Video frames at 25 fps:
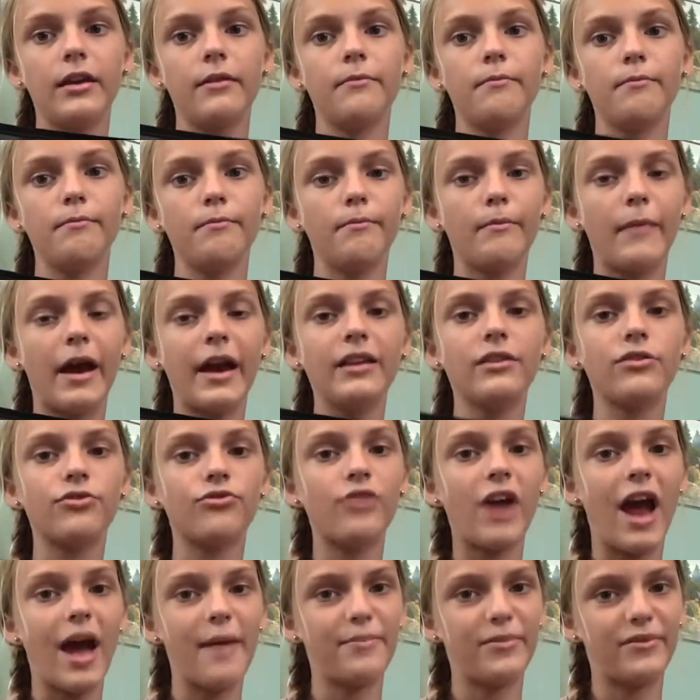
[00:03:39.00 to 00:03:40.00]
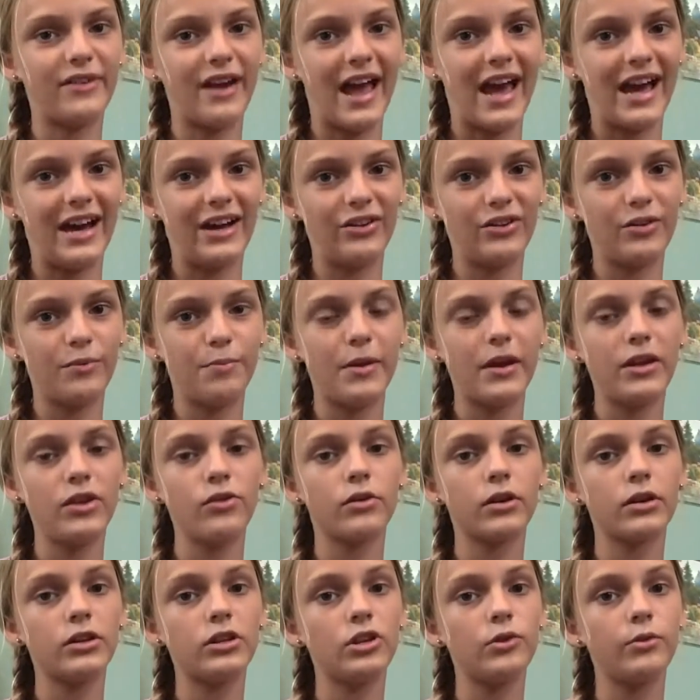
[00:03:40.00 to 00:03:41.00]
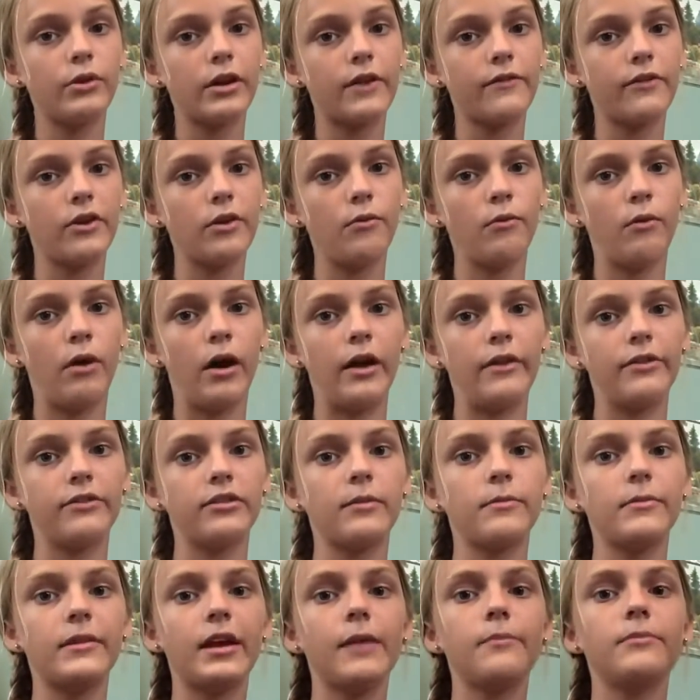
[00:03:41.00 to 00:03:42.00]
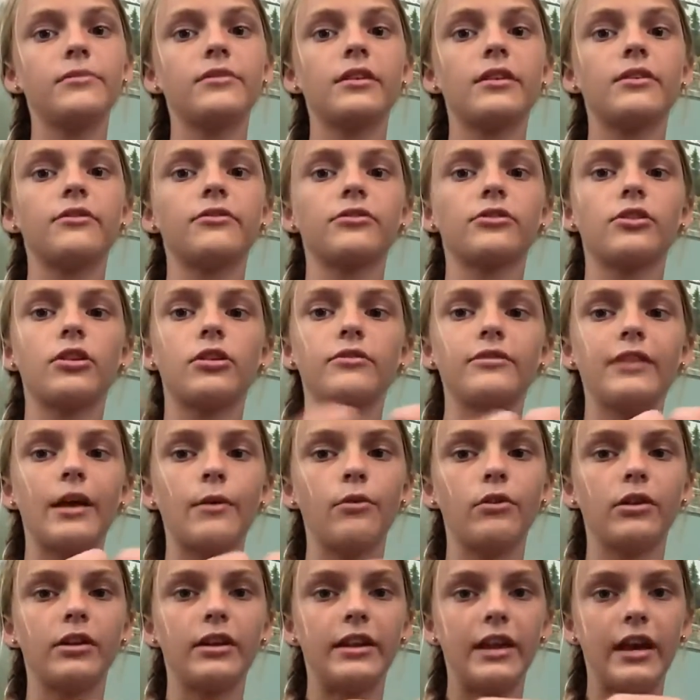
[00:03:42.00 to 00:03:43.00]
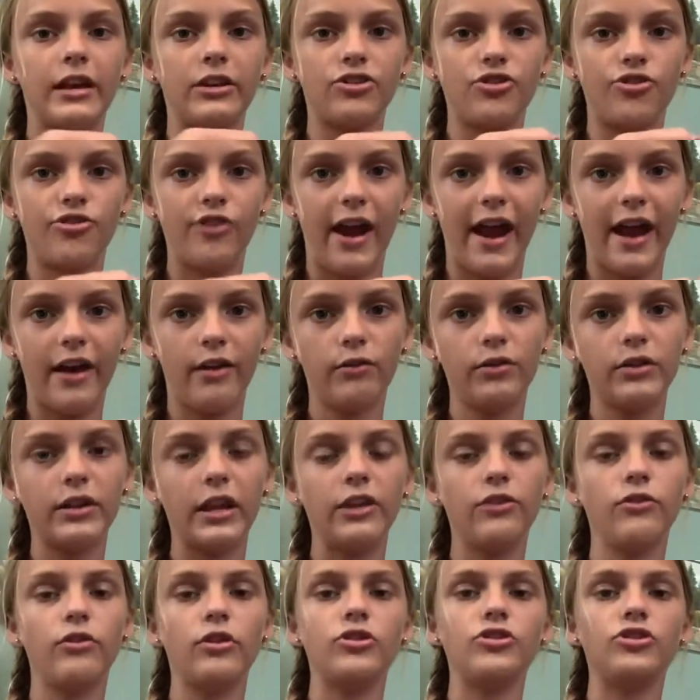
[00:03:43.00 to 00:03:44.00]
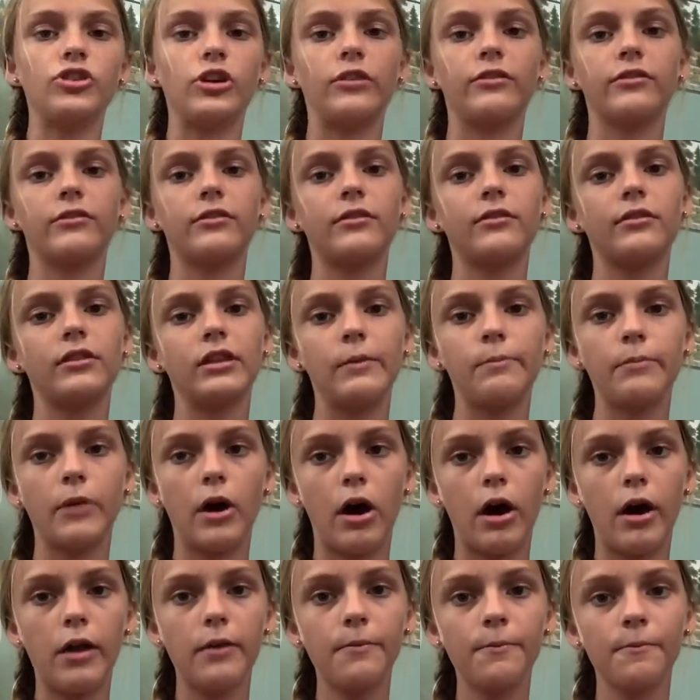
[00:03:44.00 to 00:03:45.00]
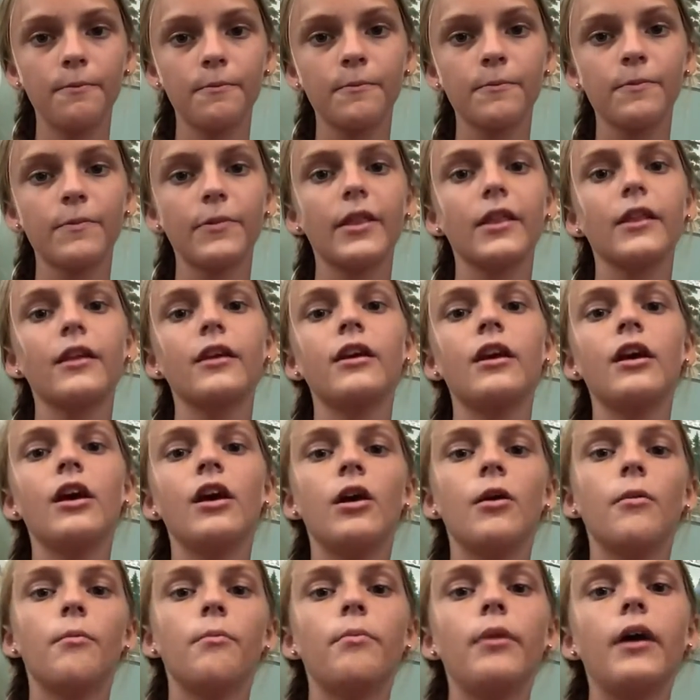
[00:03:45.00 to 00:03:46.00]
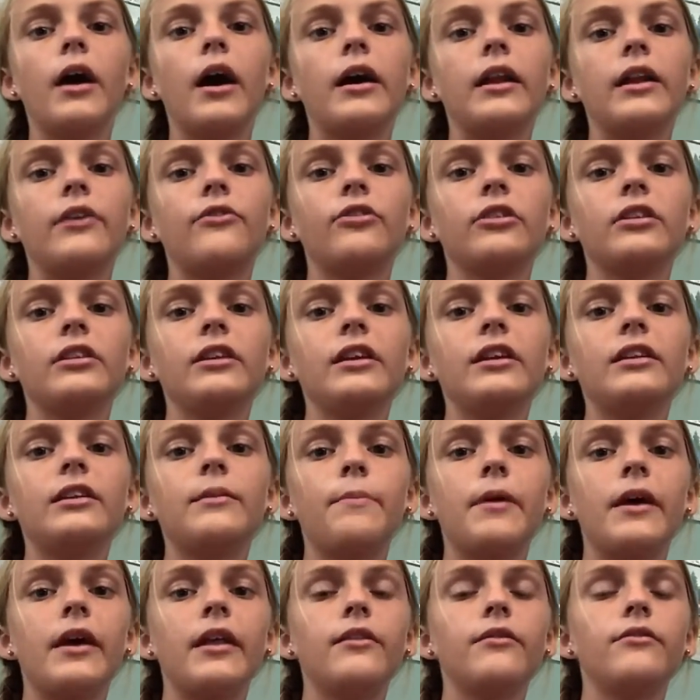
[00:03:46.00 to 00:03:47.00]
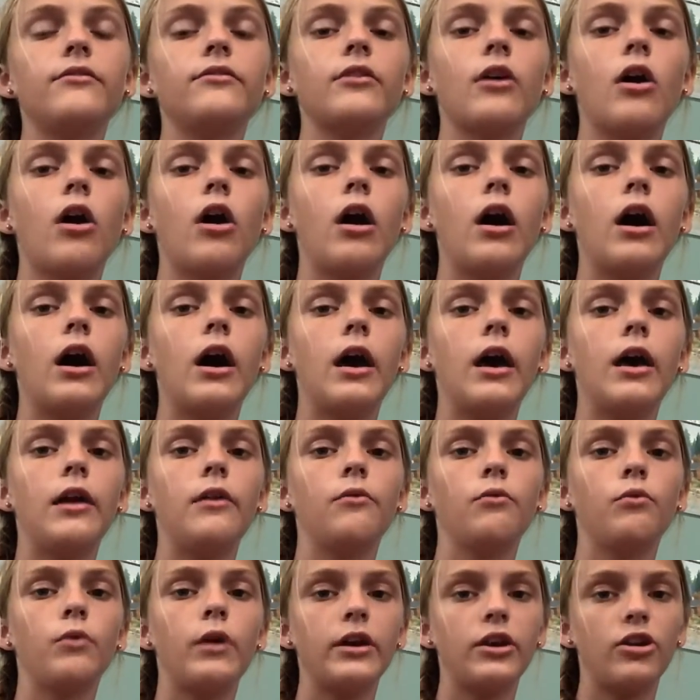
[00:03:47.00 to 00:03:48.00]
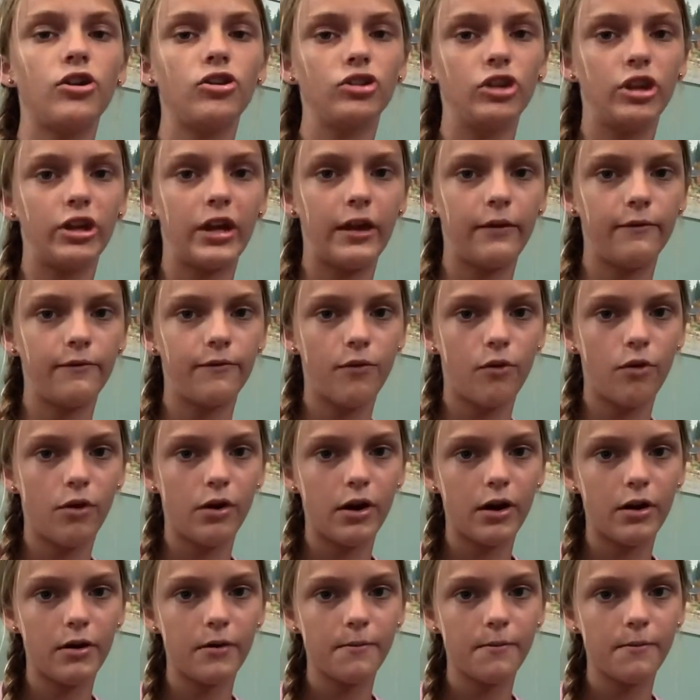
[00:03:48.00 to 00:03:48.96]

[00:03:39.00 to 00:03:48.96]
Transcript: Mine's wraparound, but you can do whatever you want. Sometimes there's skirts that will connect around and you can just slip on. But it really depends on what you're looking for.